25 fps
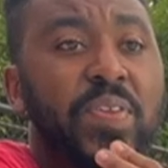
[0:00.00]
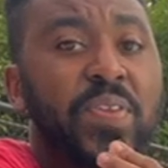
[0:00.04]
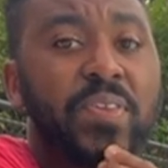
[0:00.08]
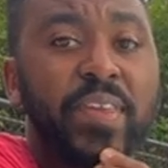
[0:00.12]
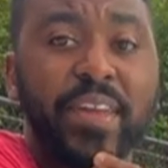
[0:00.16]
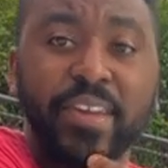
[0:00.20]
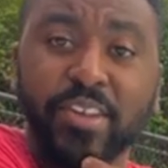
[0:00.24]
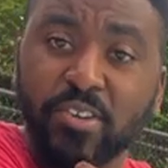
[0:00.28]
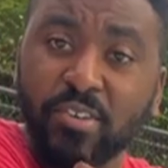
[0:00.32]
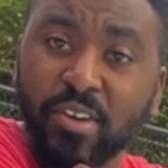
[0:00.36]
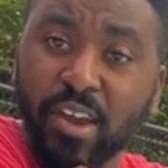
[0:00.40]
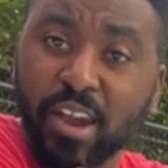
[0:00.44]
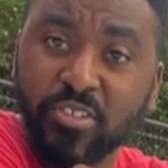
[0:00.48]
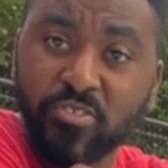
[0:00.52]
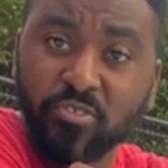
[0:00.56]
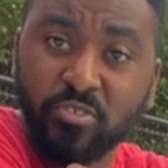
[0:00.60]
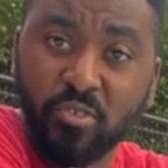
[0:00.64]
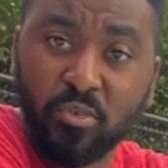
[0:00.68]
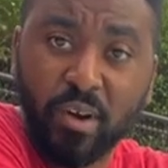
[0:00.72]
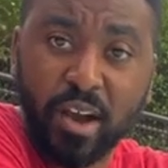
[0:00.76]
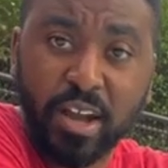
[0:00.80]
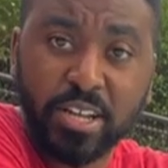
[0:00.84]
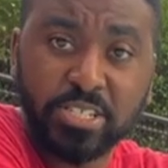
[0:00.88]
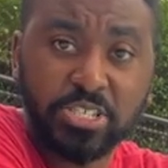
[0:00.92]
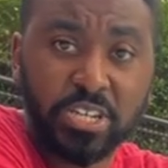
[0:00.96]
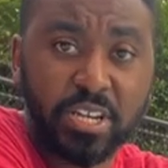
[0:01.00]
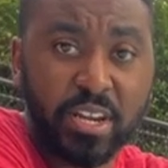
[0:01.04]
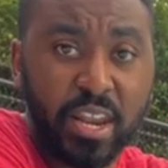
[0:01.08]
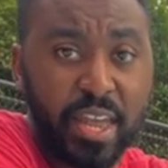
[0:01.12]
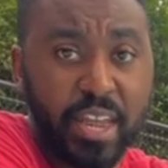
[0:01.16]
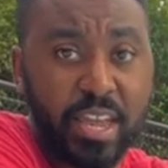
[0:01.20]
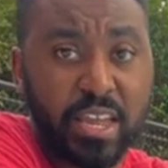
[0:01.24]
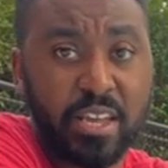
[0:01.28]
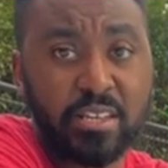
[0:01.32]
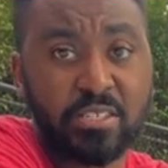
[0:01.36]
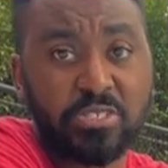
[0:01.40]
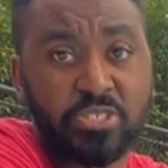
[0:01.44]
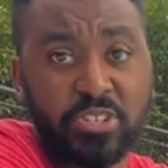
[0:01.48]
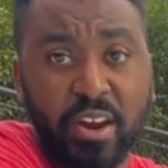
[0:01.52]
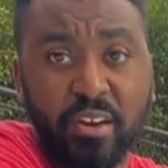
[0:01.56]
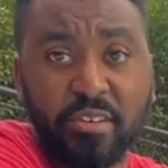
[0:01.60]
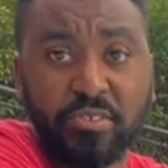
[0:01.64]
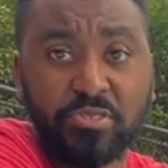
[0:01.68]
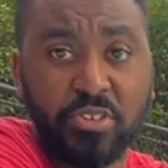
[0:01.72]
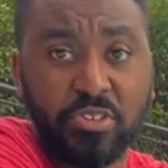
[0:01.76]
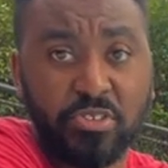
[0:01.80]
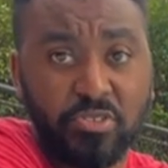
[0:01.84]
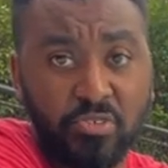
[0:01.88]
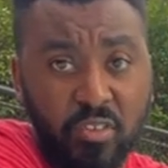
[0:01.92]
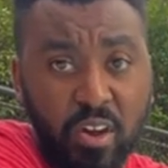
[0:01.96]
thank you guys for watching, liking, sharing,
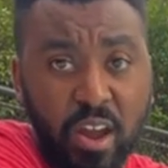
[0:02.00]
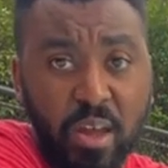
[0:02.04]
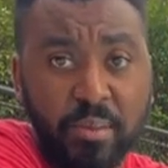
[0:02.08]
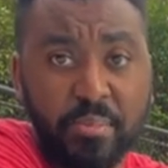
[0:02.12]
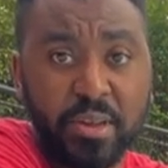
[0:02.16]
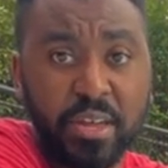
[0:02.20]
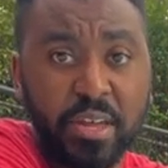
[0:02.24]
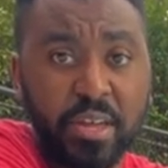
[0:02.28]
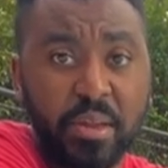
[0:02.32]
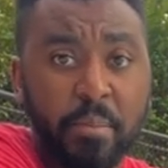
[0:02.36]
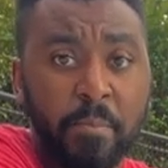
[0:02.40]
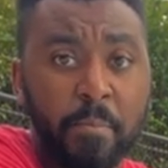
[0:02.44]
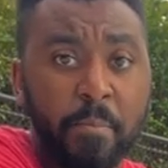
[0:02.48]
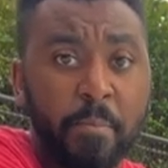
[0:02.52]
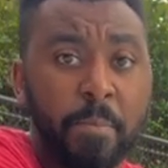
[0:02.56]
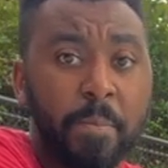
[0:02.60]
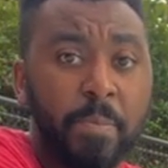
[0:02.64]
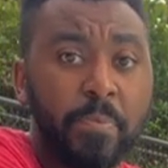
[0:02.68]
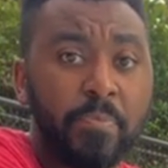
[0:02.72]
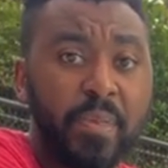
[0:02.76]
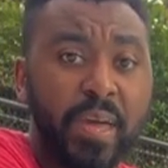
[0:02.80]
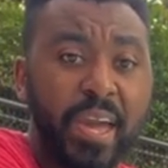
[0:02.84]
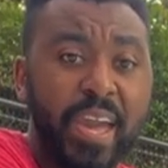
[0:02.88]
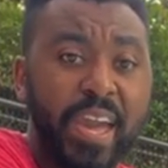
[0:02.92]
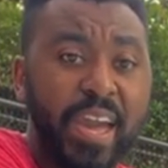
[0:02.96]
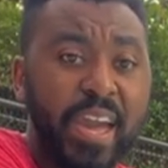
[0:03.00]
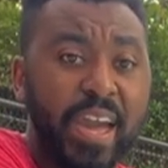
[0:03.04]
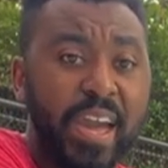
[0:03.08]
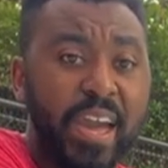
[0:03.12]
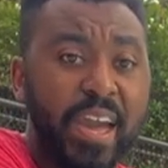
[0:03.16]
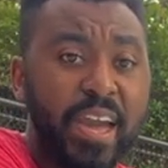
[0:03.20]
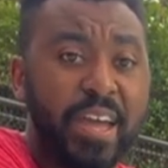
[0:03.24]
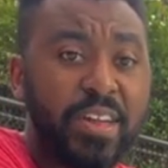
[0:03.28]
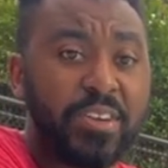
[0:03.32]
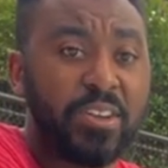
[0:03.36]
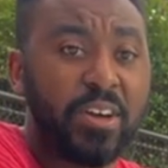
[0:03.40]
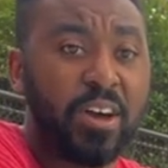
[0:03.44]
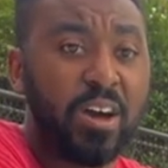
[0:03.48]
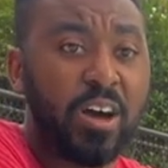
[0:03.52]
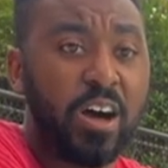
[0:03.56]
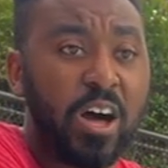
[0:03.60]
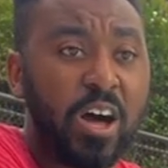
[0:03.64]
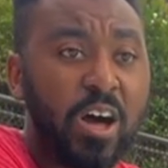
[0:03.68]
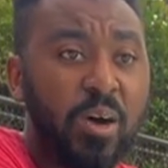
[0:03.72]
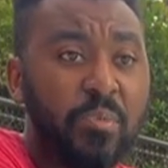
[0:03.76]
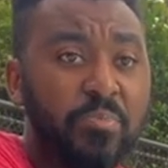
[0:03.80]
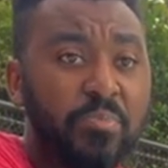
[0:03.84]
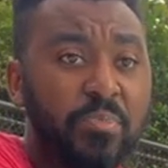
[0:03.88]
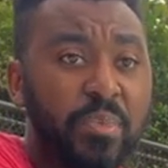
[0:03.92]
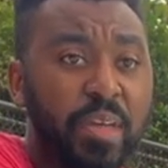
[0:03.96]
subscribing. And
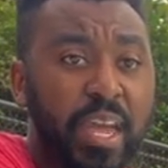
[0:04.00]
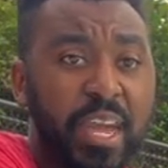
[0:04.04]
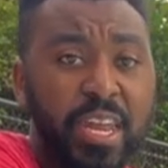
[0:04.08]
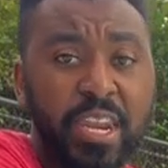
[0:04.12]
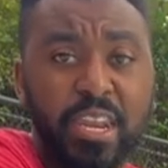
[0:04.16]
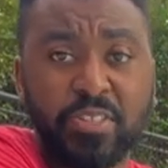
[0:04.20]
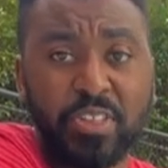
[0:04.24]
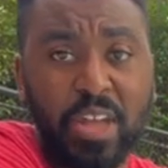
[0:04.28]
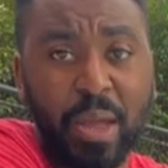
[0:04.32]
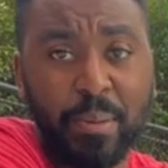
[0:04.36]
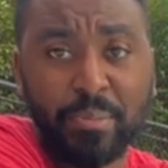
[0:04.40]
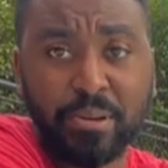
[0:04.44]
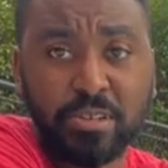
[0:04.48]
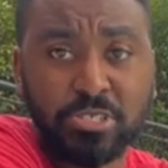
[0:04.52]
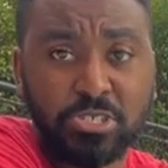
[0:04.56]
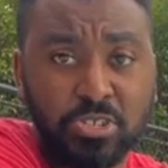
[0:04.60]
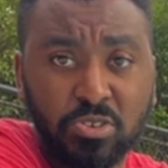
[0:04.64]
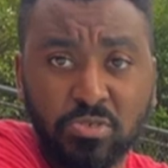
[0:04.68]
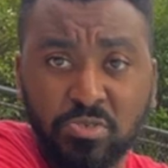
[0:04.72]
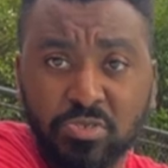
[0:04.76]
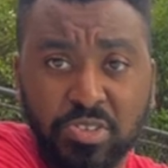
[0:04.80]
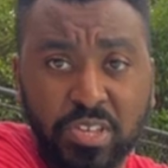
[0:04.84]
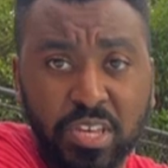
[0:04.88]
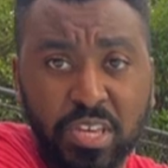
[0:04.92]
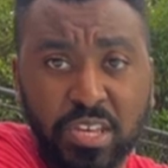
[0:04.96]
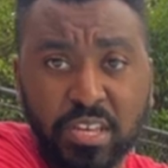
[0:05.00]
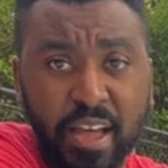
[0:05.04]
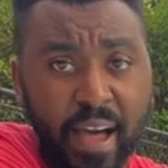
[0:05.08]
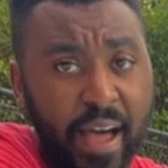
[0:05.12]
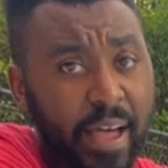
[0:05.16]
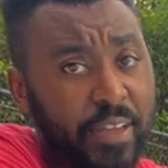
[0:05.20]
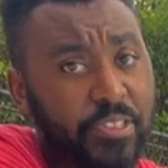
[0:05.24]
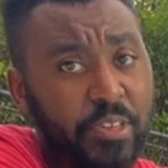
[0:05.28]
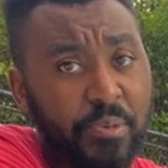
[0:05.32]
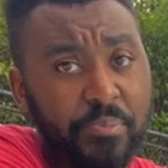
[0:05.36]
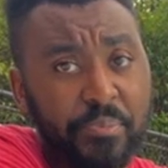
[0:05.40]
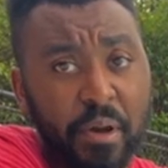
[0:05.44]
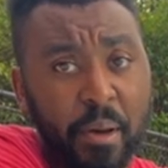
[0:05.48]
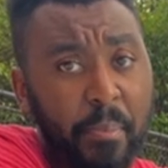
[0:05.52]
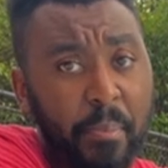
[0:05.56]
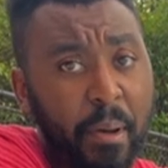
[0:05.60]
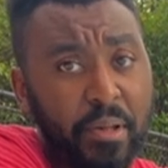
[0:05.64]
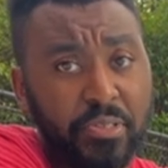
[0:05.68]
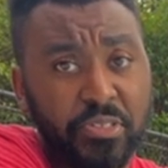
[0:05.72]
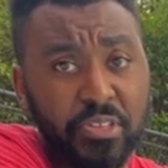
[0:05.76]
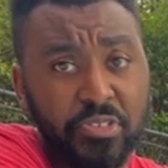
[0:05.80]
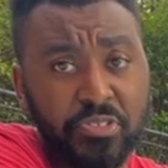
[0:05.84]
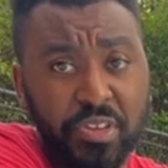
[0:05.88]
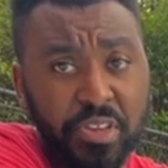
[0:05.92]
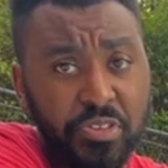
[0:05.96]
um, any type of juicy gossip
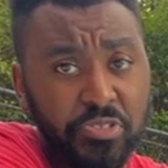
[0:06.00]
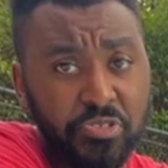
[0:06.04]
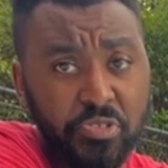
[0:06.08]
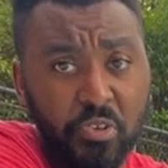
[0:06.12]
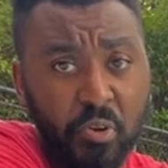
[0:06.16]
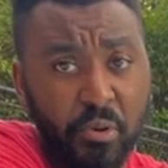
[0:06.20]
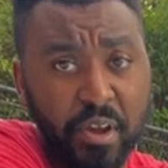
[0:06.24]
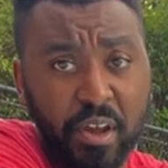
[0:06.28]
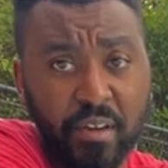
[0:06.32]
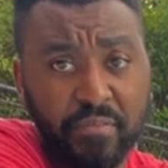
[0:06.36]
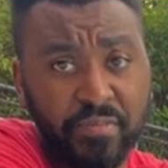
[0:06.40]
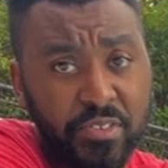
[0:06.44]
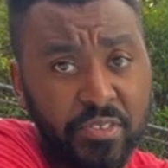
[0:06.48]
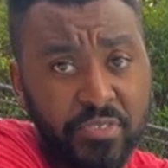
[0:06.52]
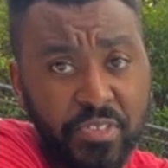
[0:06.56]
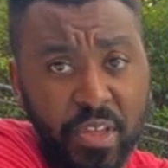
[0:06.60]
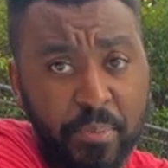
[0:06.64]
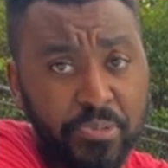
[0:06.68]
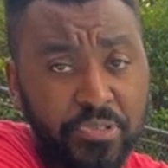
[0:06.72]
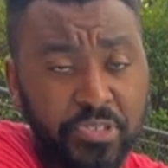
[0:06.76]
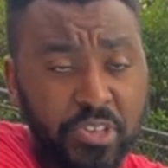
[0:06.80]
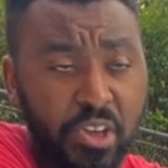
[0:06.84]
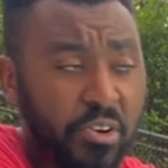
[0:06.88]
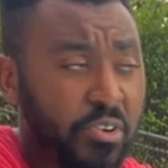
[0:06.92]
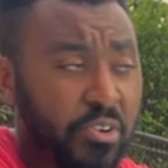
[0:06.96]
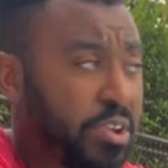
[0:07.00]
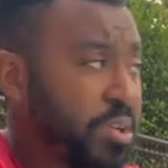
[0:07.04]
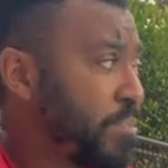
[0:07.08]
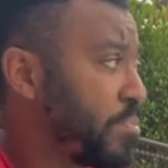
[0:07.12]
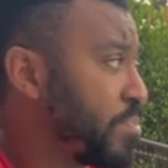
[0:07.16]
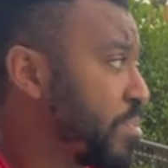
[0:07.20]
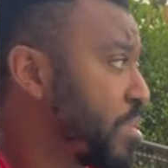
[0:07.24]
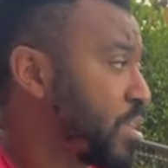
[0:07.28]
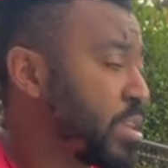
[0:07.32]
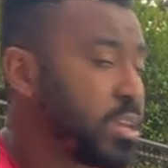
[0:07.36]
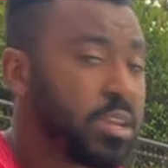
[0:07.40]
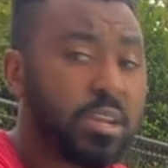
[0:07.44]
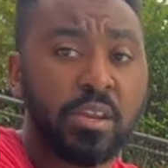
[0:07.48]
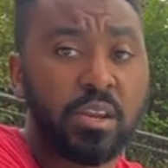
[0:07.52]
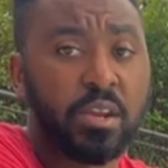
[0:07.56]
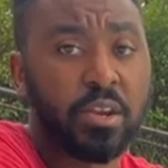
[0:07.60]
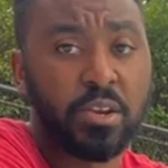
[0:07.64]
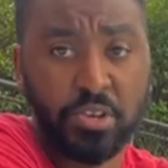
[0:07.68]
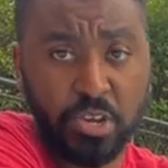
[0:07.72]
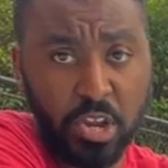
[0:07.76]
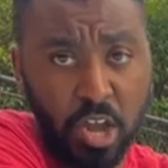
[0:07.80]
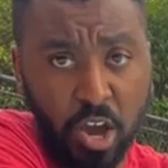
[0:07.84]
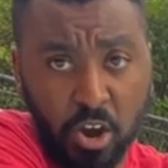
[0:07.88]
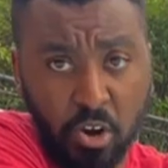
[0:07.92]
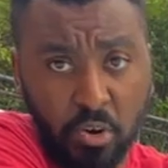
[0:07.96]
about the sea story of this episode,
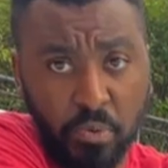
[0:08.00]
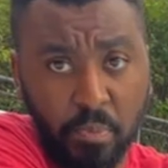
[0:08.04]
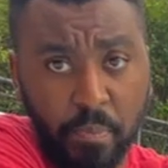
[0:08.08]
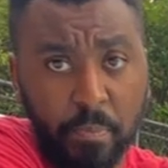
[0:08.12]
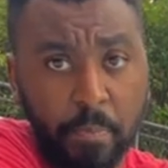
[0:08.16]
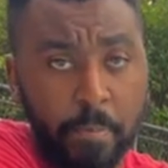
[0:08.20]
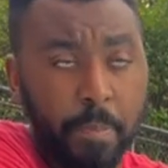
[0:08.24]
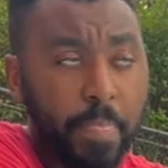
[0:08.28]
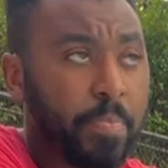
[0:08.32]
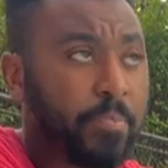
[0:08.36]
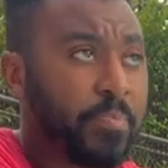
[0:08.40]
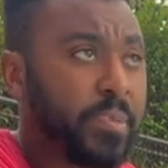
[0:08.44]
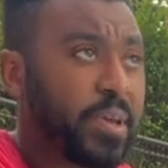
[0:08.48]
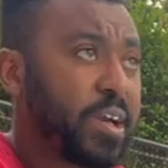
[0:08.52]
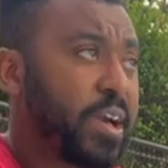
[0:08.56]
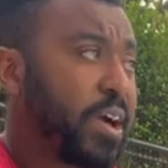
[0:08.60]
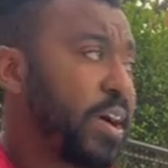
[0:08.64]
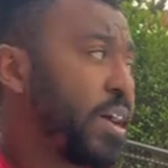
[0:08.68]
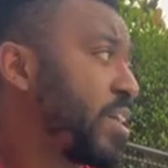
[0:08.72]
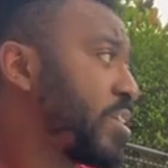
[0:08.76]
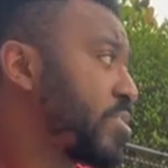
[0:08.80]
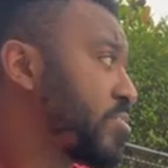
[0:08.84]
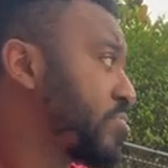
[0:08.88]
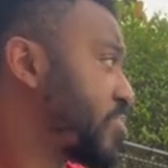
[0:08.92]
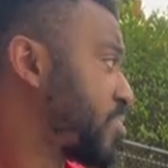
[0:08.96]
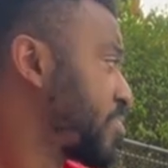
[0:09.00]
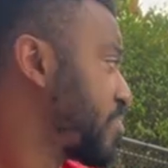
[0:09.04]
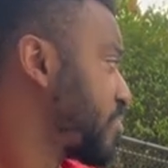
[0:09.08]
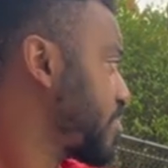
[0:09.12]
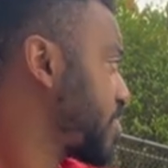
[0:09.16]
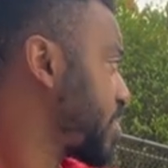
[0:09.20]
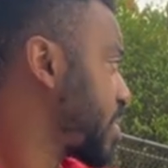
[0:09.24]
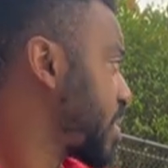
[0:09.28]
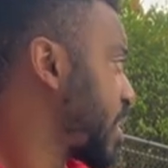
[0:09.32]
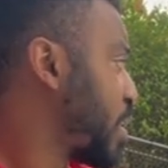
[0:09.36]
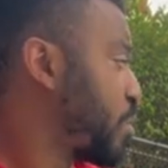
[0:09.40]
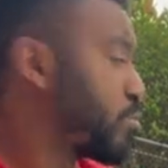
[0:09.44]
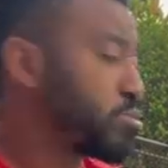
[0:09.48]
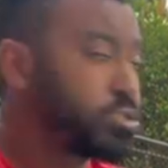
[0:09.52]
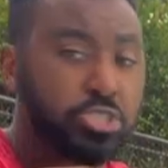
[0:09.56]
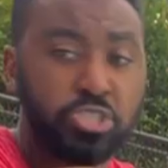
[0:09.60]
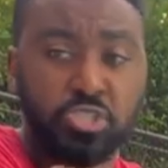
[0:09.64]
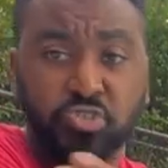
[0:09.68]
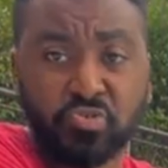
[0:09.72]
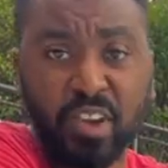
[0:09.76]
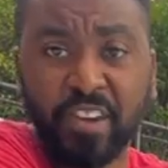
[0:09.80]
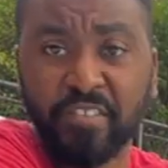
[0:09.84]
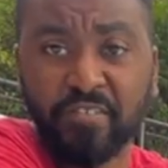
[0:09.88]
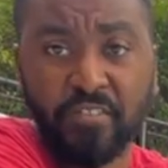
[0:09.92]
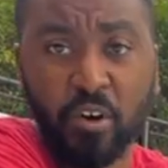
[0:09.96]
no, because it was just
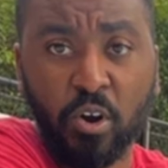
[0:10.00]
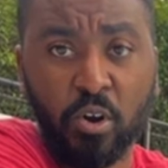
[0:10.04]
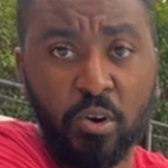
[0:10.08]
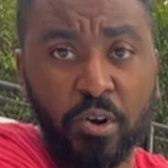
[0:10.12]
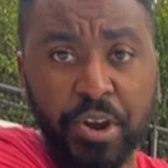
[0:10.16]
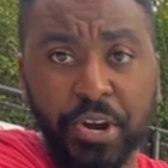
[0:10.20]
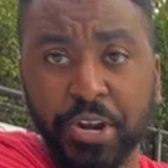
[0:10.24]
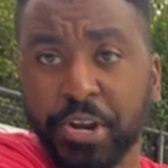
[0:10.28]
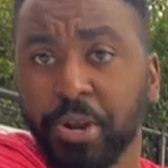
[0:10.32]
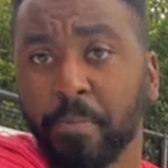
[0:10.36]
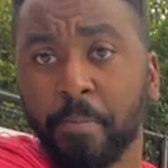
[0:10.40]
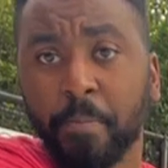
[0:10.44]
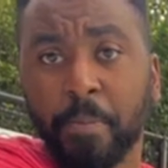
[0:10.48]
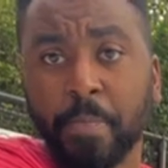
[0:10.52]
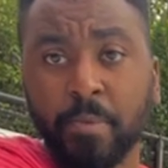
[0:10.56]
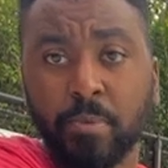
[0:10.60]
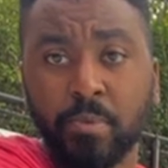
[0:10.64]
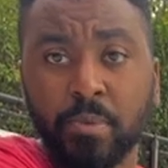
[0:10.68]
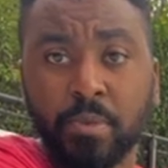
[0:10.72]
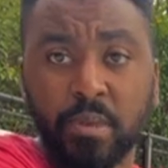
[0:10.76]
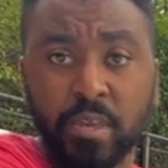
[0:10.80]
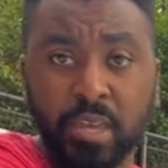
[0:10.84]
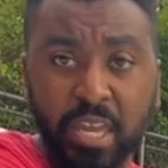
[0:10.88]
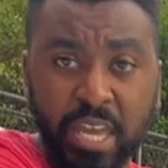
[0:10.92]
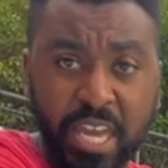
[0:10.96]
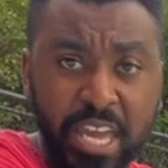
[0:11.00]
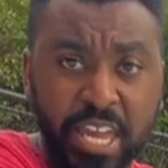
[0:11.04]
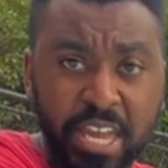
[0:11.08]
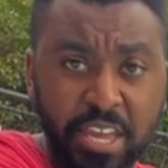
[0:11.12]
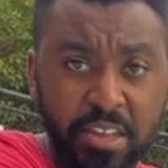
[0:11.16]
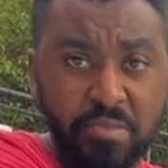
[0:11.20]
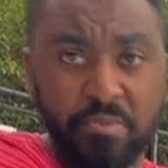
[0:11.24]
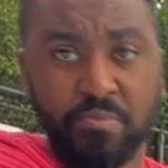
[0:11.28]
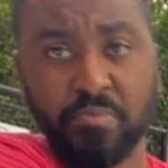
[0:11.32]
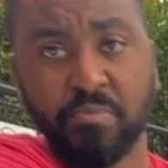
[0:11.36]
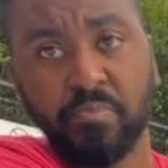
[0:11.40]
straightforward. Eat,